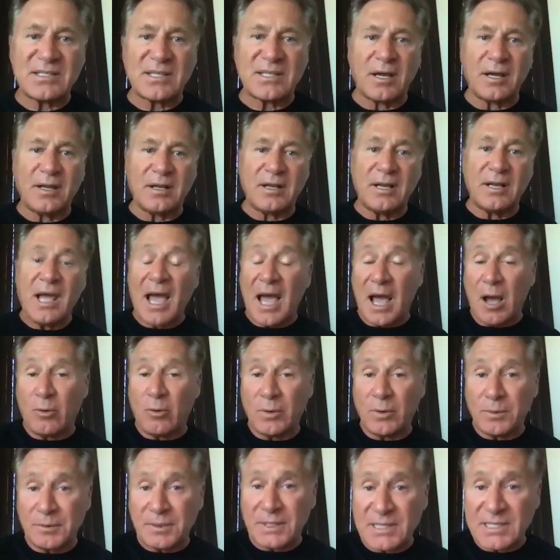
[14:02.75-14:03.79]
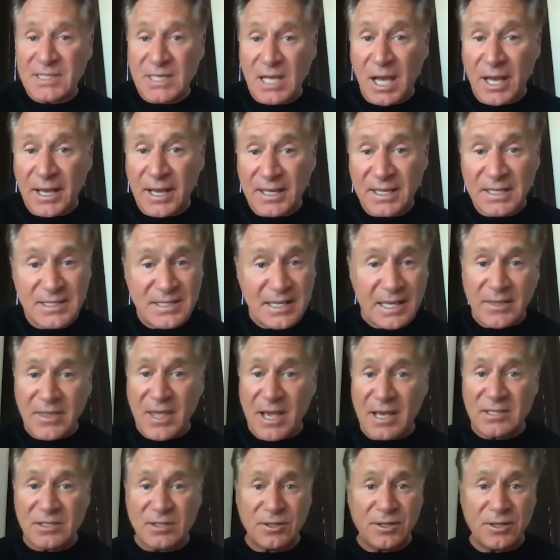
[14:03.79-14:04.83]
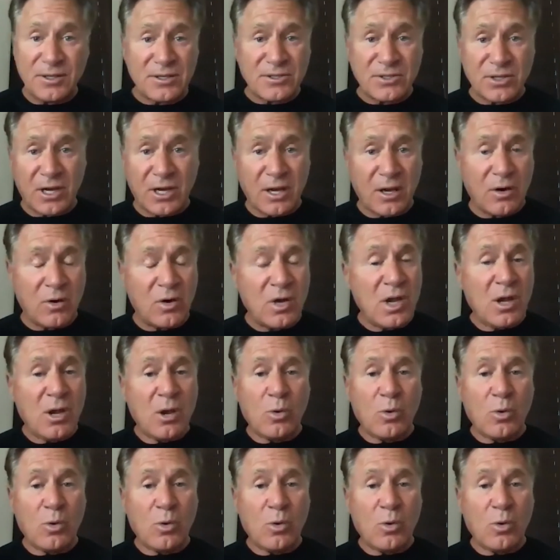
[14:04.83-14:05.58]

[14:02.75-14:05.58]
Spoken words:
on how we were designed. And 10,000 years ago,